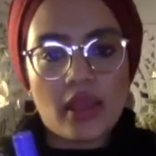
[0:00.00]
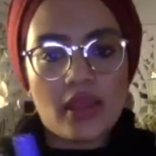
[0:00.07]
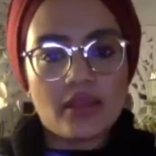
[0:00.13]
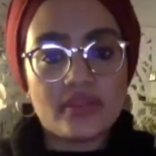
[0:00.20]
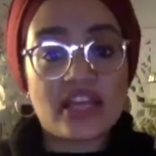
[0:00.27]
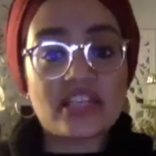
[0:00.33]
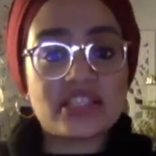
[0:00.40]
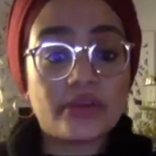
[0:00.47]

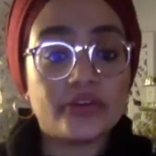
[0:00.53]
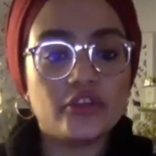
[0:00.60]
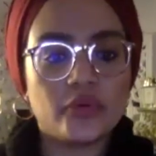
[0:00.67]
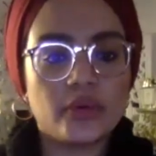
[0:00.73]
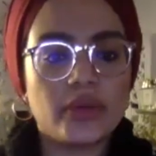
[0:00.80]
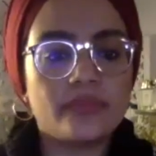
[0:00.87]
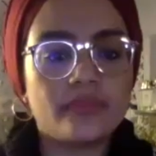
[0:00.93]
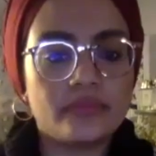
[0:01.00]
that's how you do
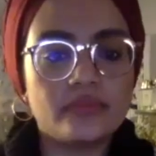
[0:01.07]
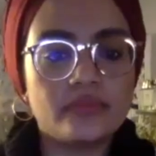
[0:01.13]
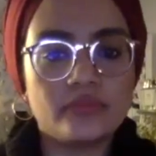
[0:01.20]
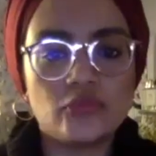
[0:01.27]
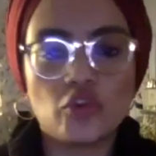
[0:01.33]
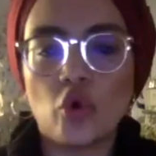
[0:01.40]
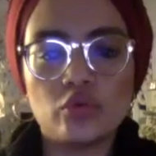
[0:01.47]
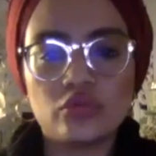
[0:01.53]
it.
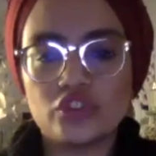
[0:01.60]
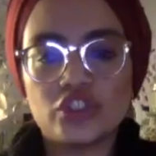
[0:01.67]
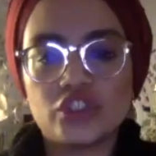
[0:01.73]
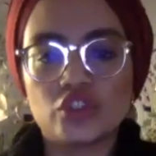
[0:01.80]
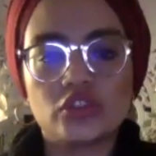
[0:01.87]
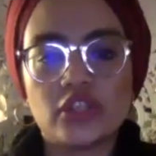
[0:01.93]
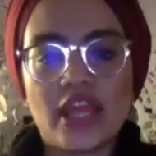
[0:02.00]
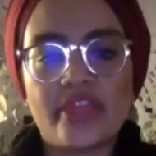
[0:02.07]
Don't just
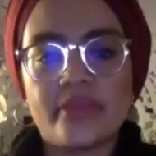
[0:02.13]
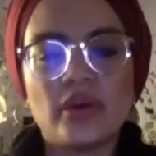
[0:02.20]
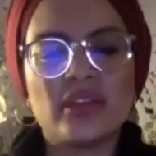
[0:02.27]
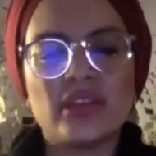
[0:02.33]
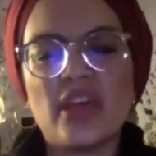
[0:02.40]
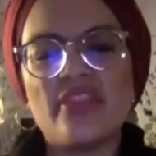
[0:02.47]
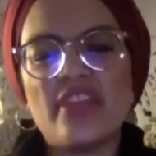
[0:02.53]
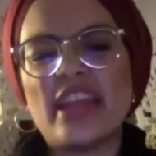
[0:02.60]
let them,
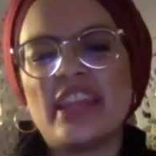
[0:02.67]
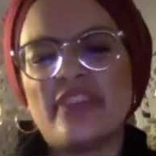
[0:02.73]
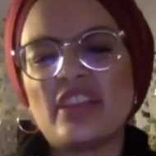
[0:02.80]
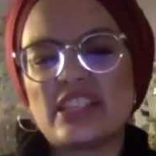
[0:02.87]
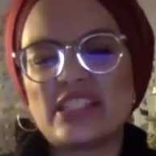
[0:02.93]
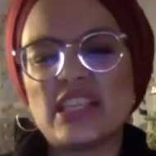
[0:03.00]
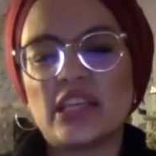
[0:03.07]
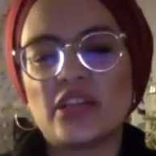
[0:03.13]
and then if they
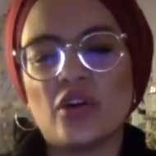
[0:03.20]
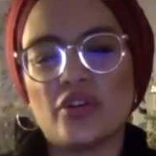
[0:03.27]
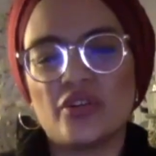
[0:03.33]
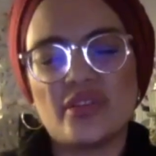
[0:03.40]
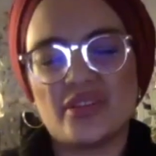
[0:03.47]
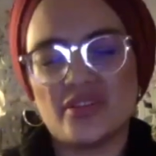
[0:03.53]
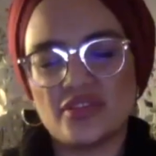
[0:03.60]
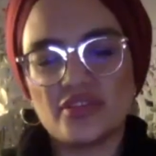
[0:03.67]
still ignore you,
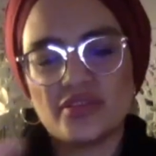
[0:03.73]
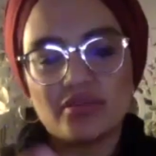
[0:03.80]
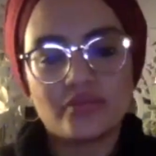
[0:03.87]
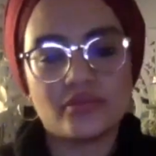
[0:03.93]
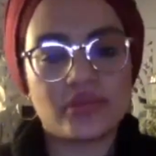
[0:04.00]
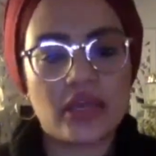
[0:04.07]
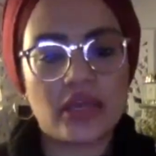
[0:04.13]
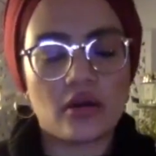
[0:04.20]
then
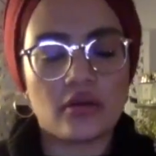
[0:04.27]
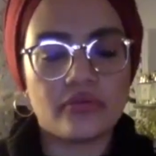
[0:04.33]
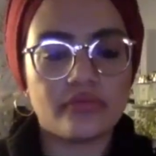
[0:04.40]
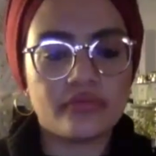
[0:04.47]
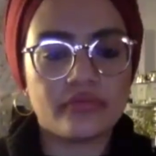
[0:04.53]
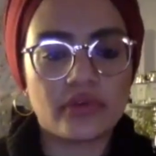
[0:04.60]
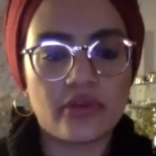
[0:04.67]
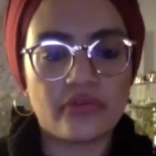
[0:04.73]
just get off,
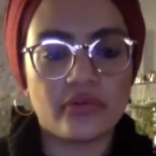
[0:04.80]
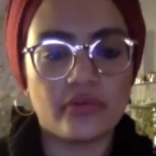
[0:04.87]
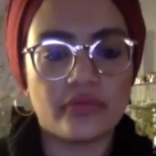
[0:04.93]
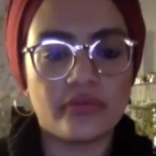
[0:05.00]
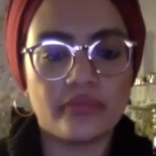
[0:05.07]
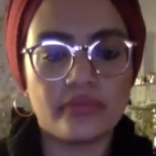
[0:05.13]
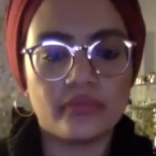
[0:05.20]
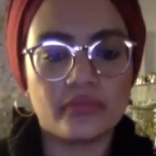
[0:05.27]
get rid of
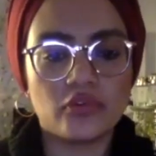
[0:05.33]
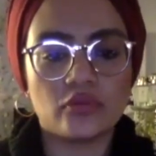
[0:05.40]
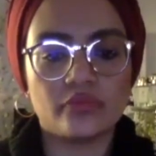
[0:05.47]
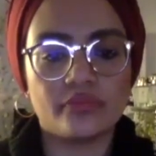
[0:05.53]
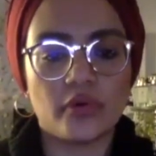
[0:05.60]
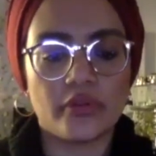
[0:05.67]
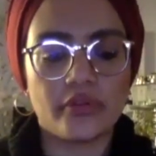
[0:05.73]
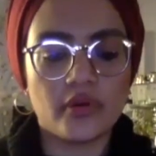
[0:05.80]
them. Don't
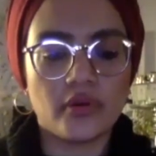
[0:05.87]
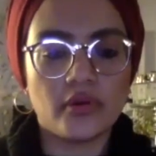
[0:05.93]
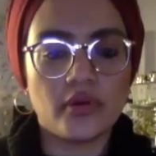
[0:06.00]
bother.